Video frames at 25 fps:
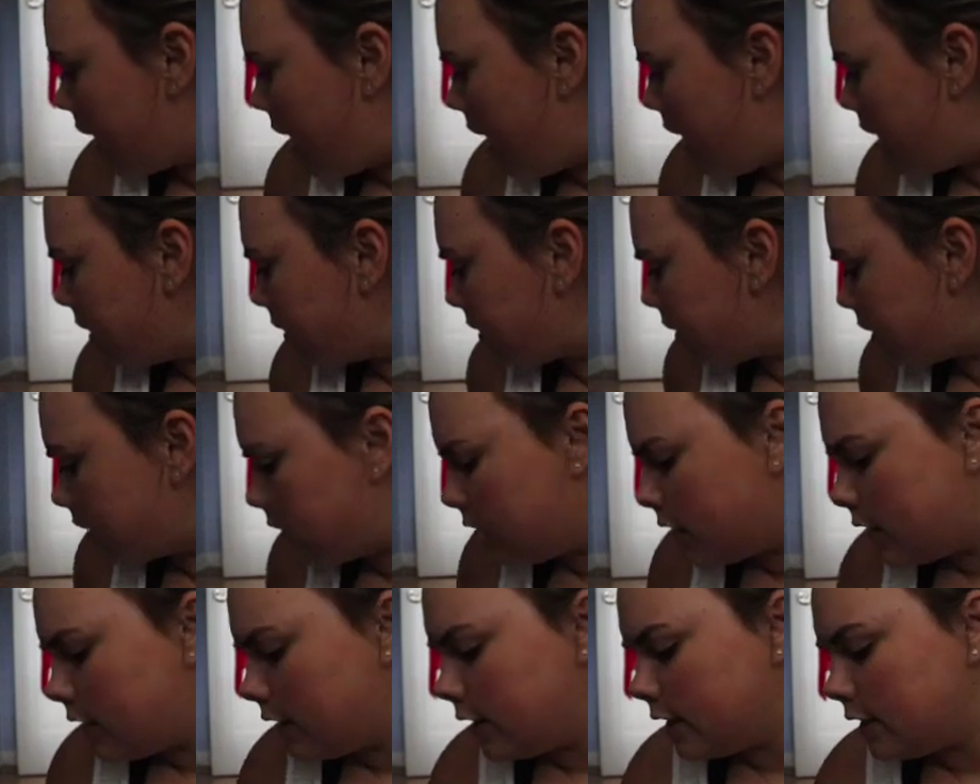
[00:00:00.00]
got
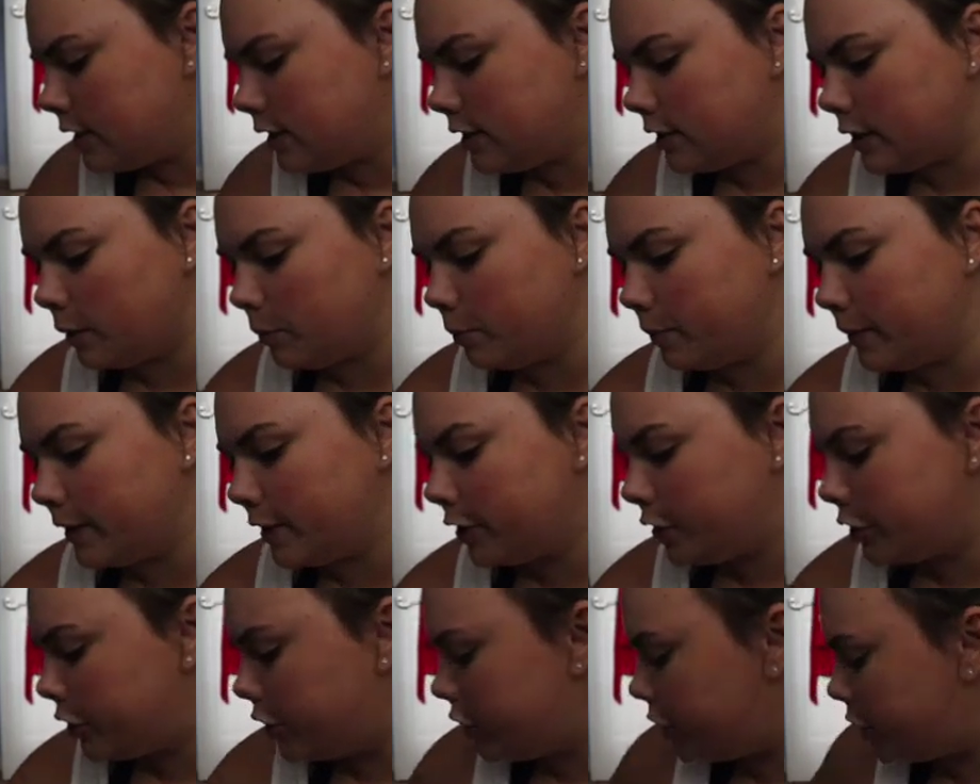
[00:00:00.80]
some
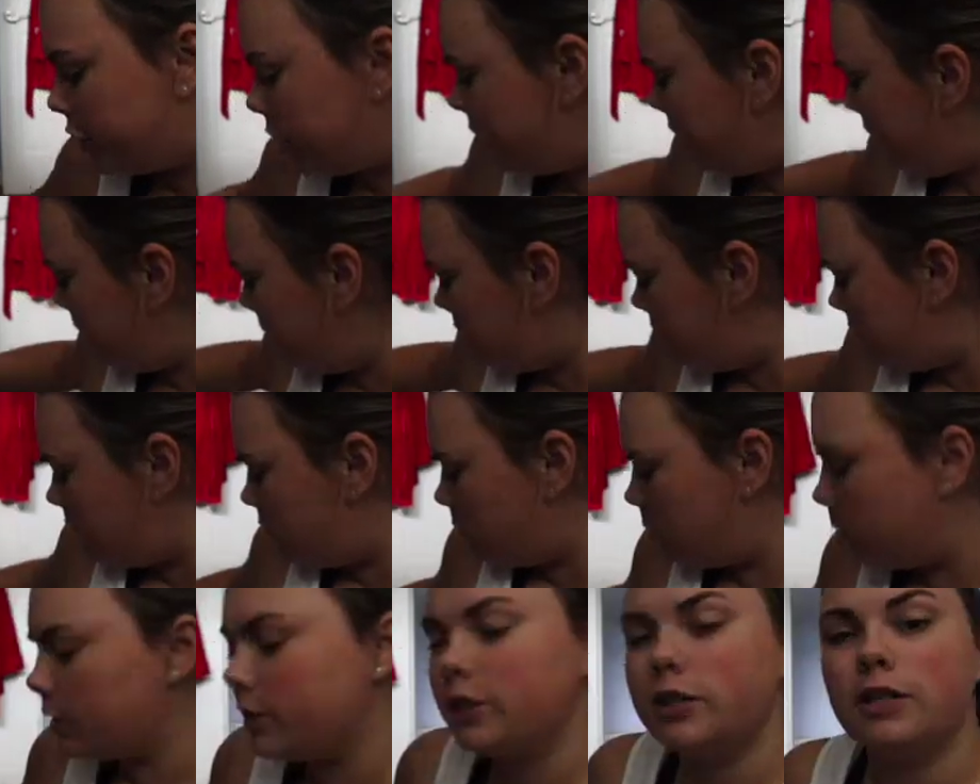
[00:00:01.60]

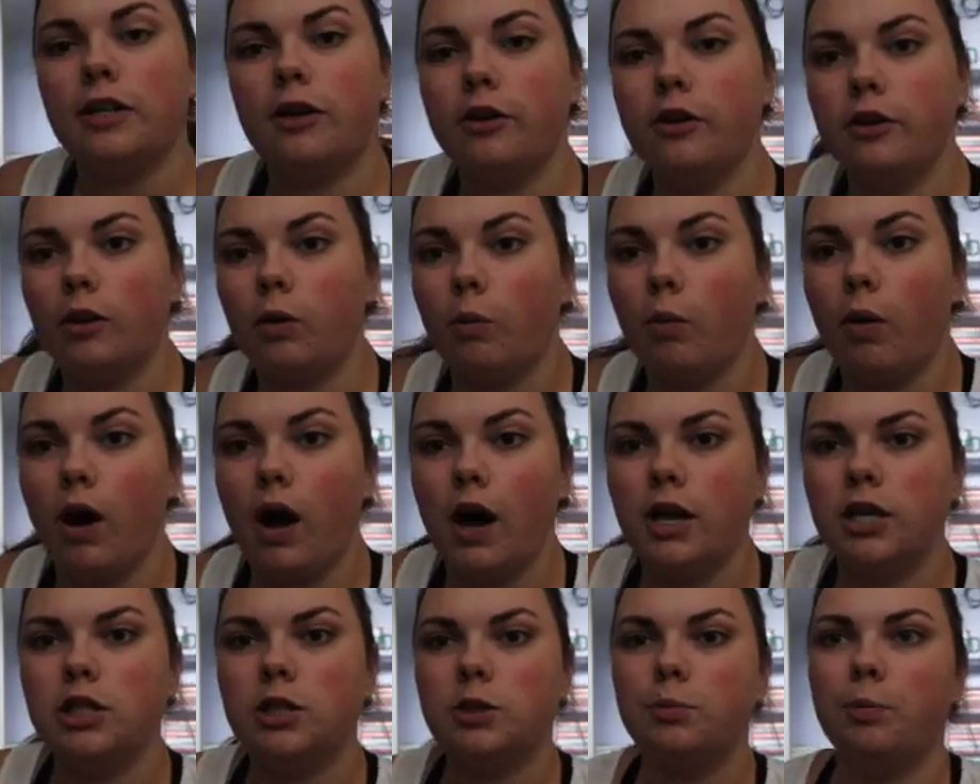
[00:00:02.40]
sheets, which they're in the
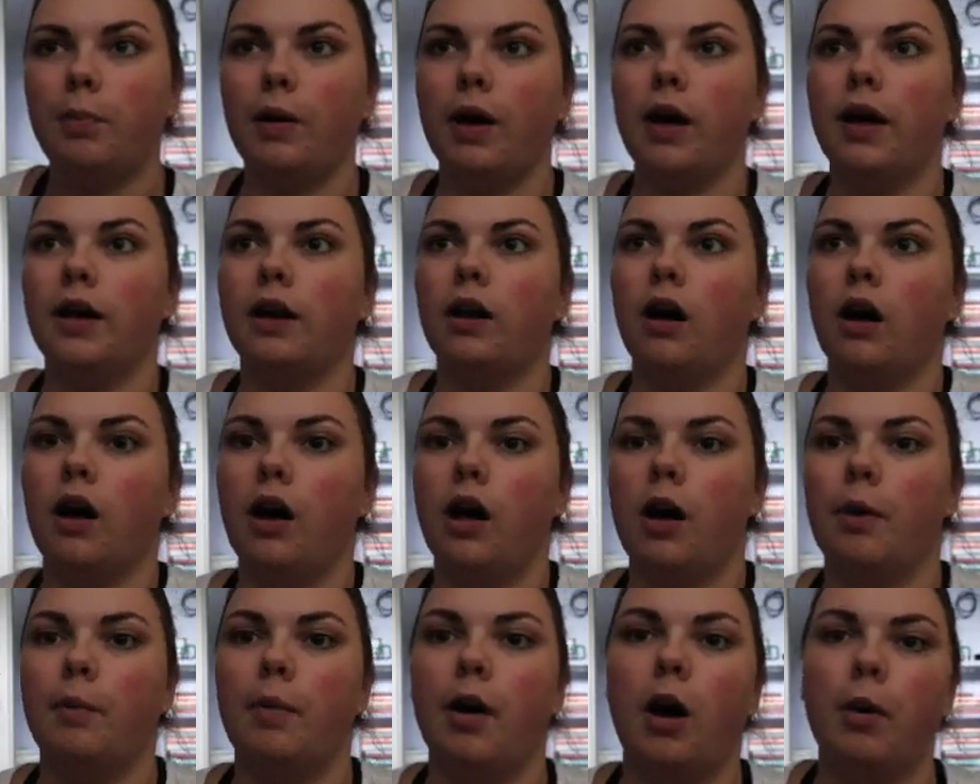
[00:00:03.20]
wash, but
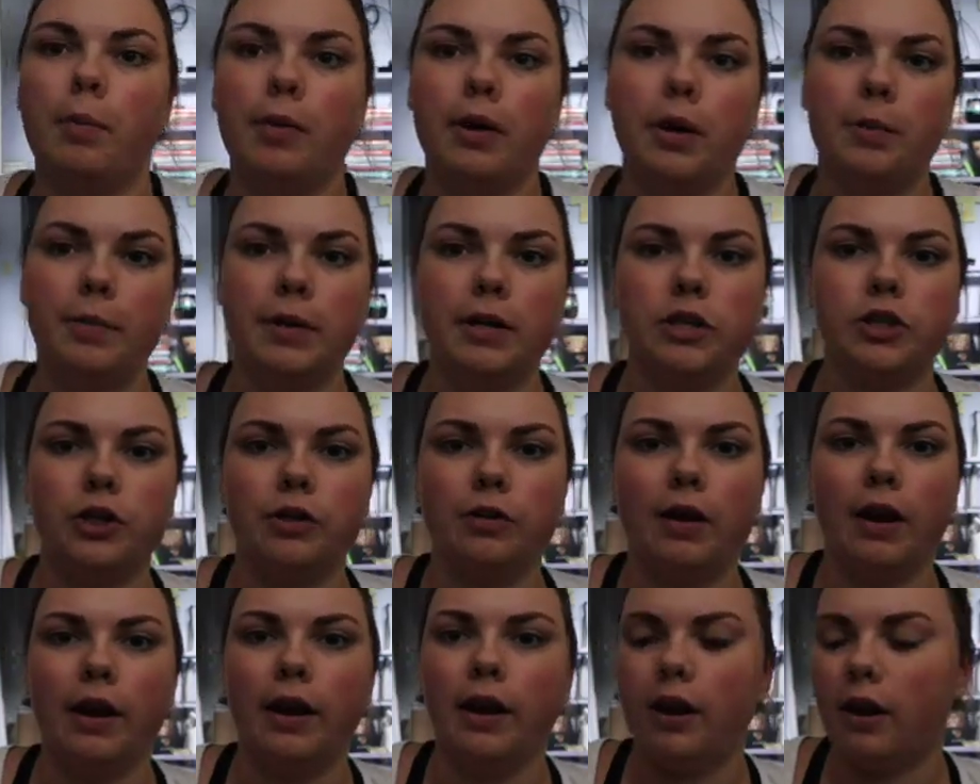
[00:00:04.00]
I'll put a
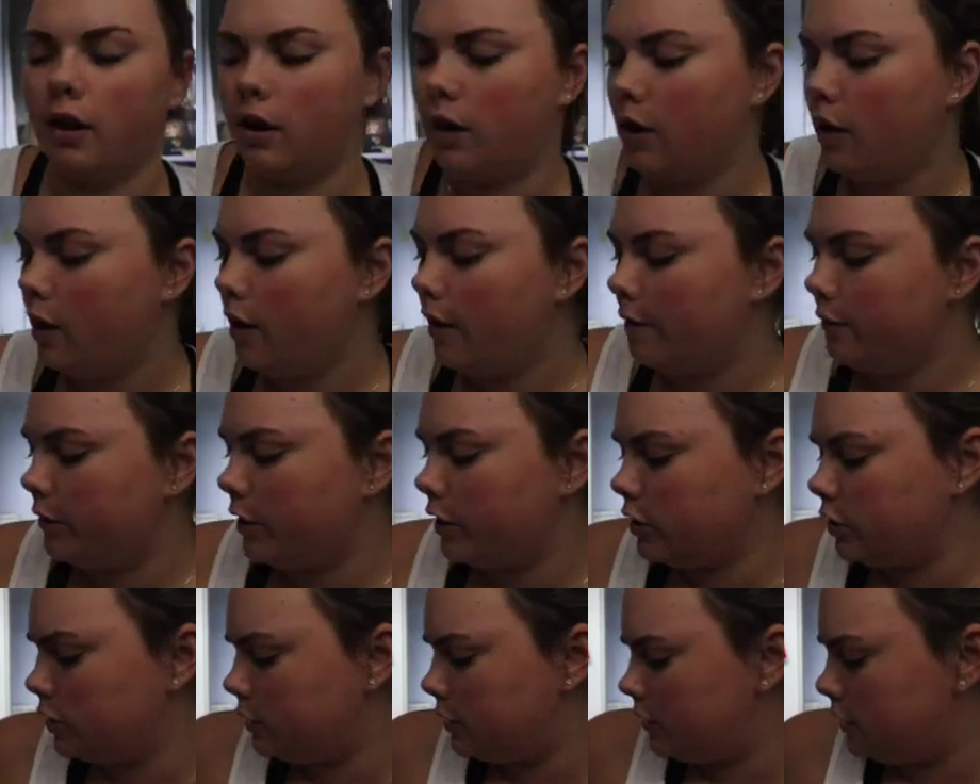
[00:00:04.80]
picture right here.
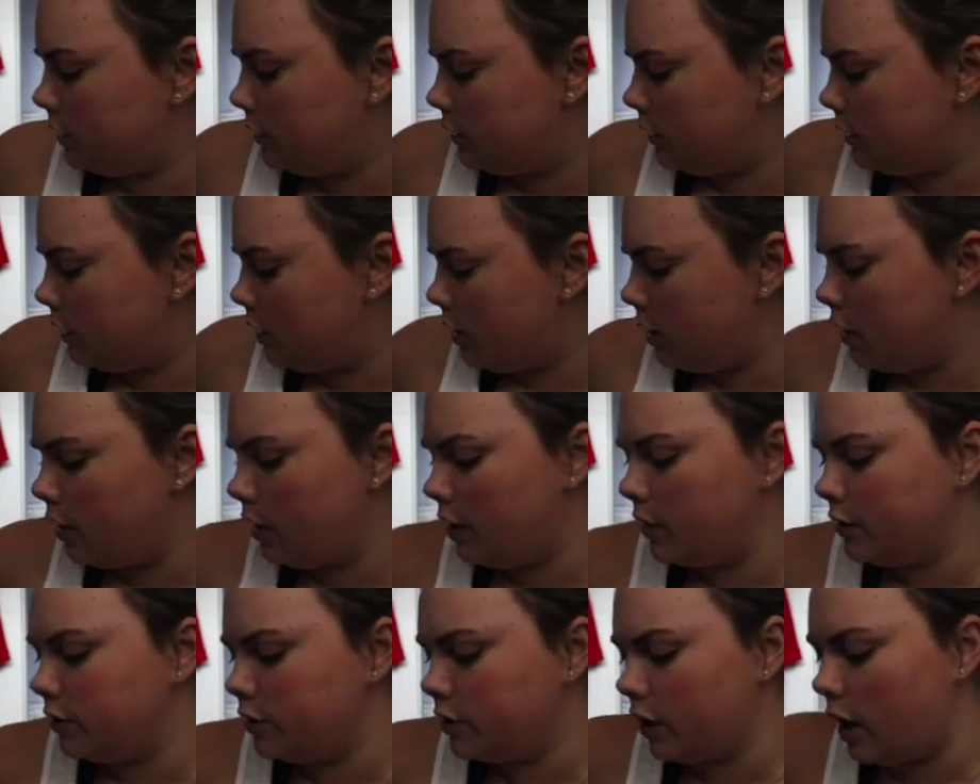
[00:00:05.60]
They're just
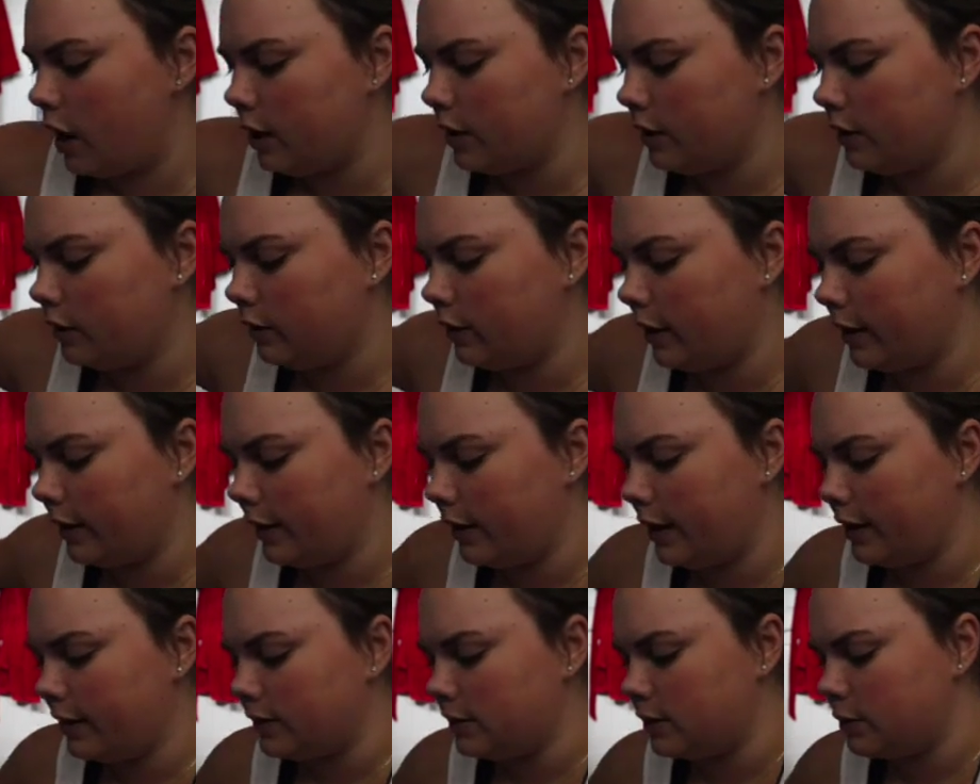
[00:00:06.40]
the dotted
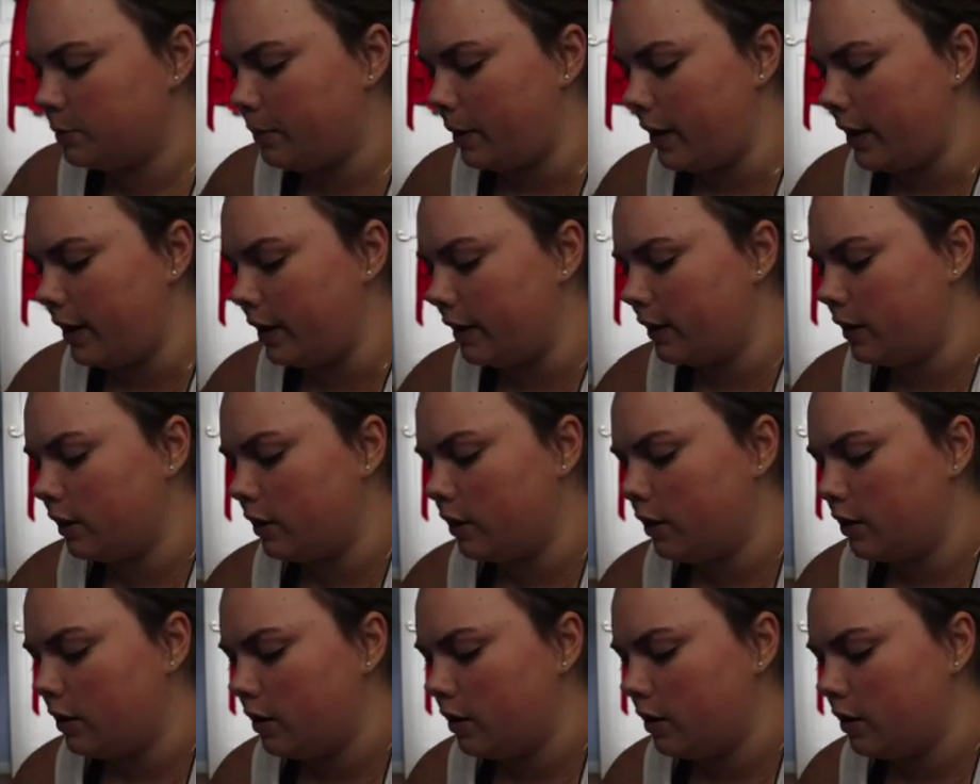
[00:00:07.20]
like Kate Spade